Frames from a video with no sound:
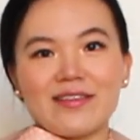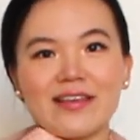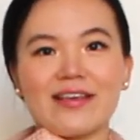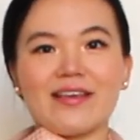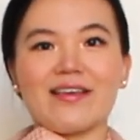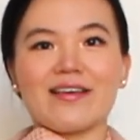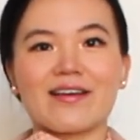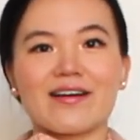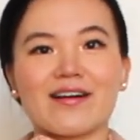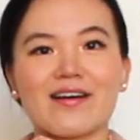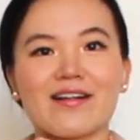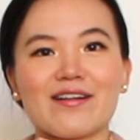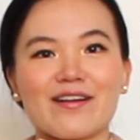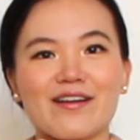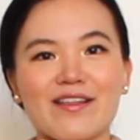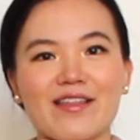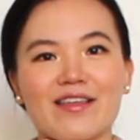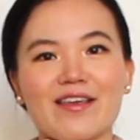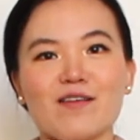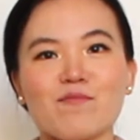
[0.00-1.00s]
the
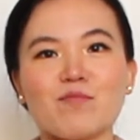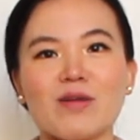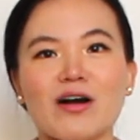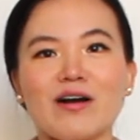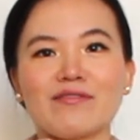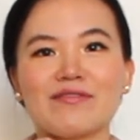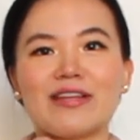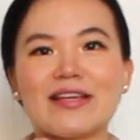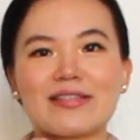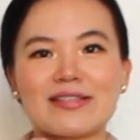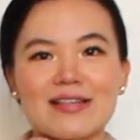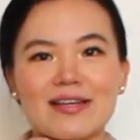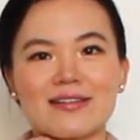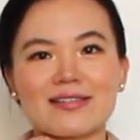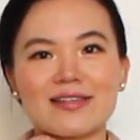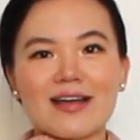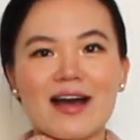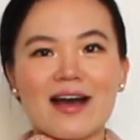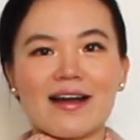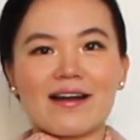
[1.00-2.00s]
color theme of this
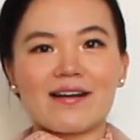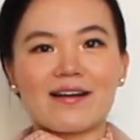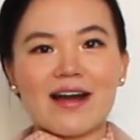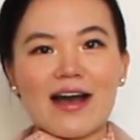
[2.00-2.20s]
entire